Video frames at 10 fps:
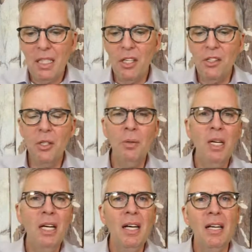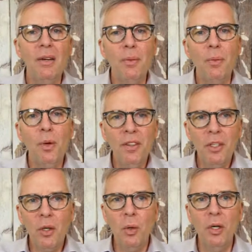So with
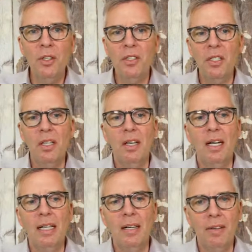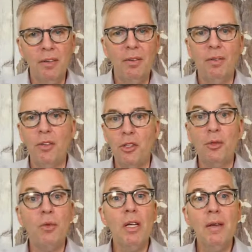the course,
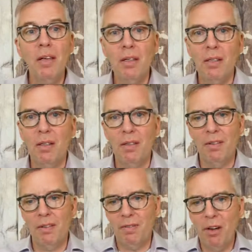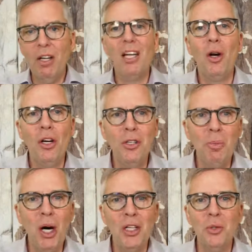there's 3 fairly large
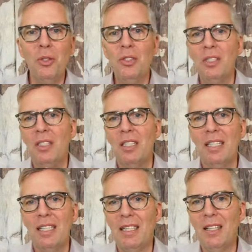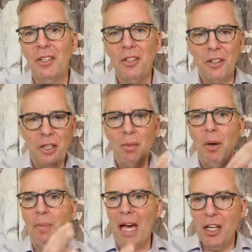modules talking
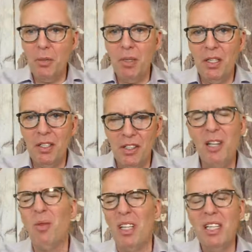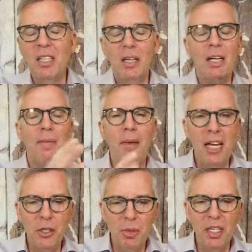about management generally,
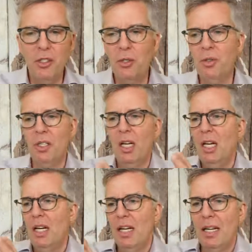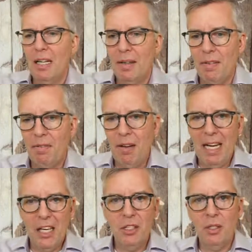management issues,
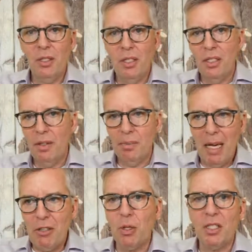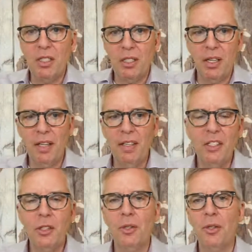financial metrics, and
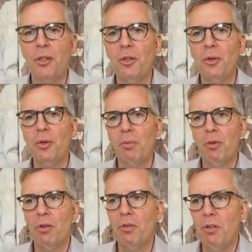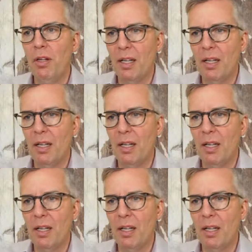things that you can do to improve